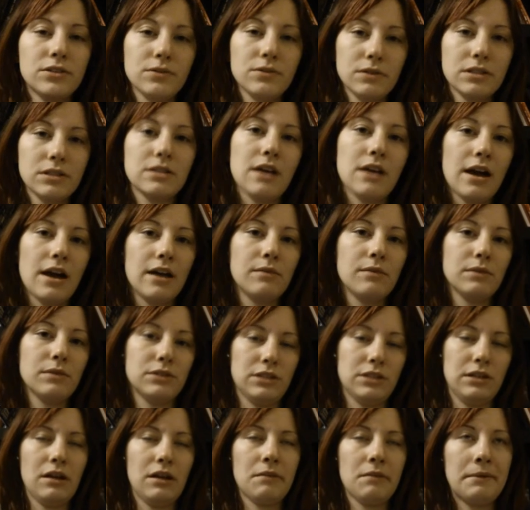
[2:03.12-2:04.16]
suicide, which
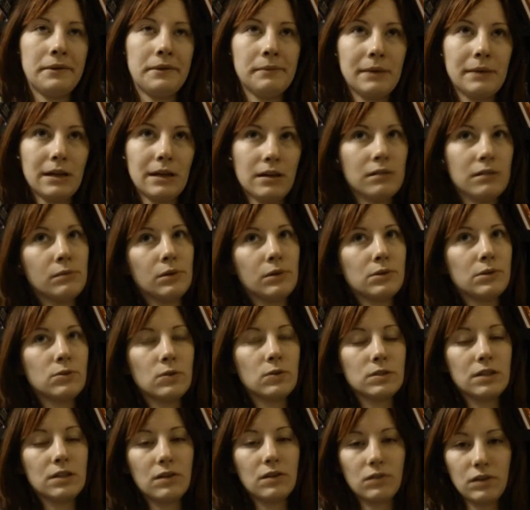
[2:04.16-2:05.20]
they talk about in the beginning of the book, so
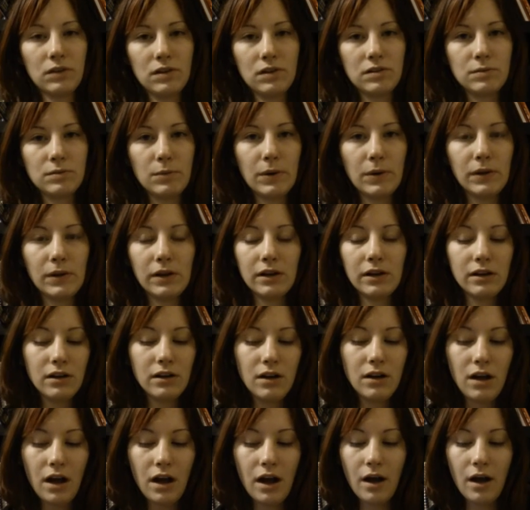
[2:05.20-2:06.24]
it's not really a spoiler.
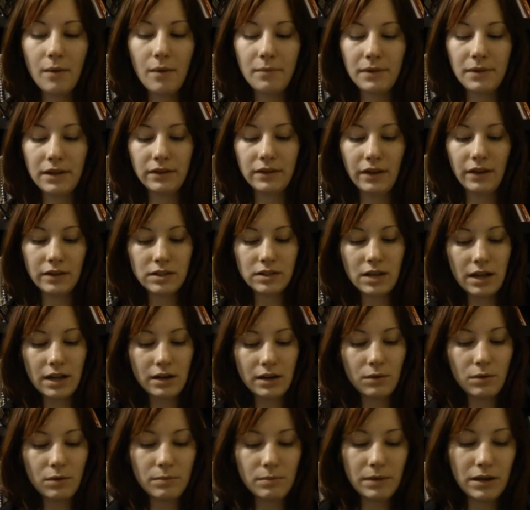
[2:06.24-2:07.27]
And that's kind
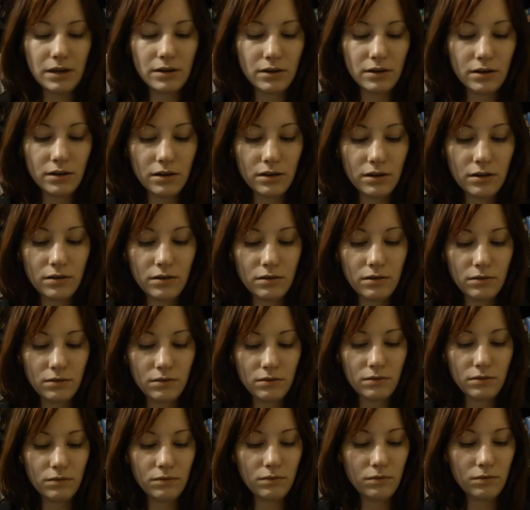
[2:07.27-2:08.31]
of what made her
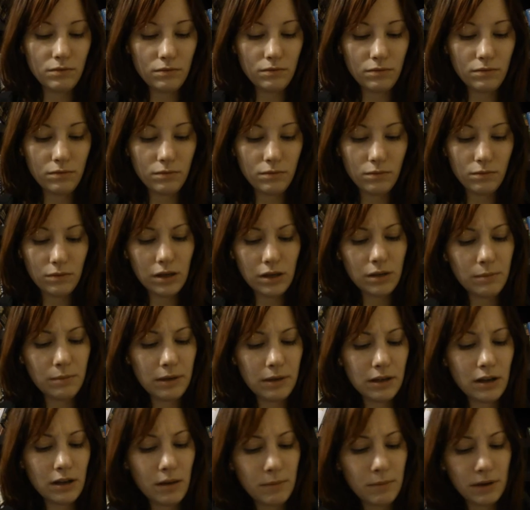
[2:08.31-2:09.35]
want to
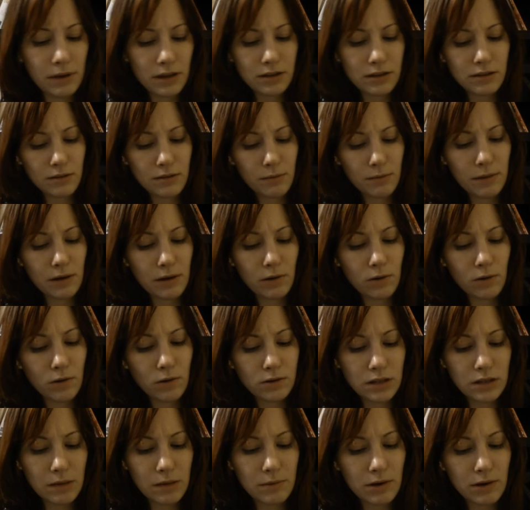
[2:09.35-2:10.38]
become a medical
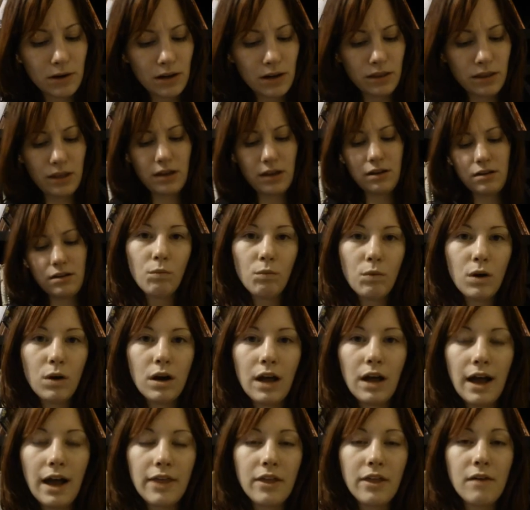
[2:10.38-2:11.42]
examiner, I think.
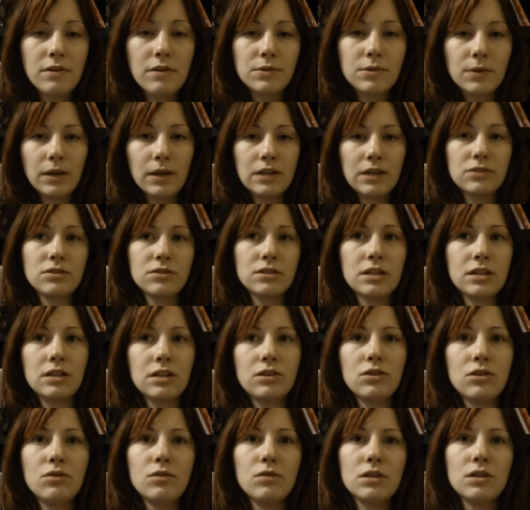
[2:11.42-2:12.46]
What I thought was really interesting
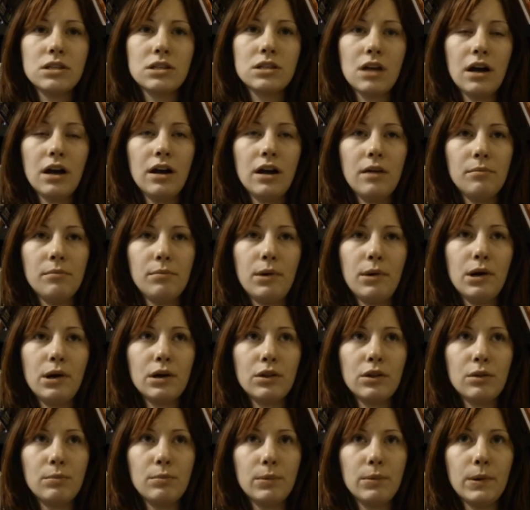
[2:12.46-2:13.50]
too was part
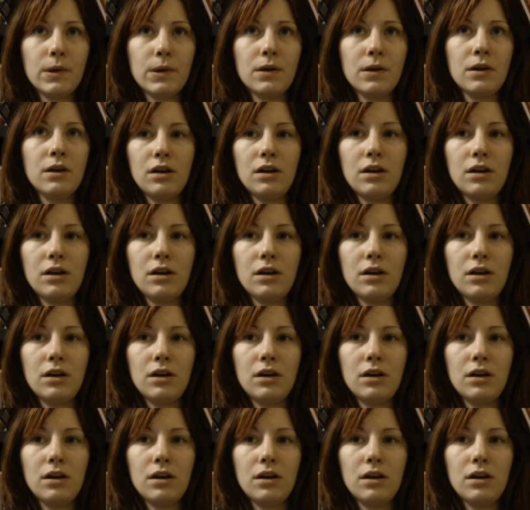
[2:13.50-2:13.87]
of the book,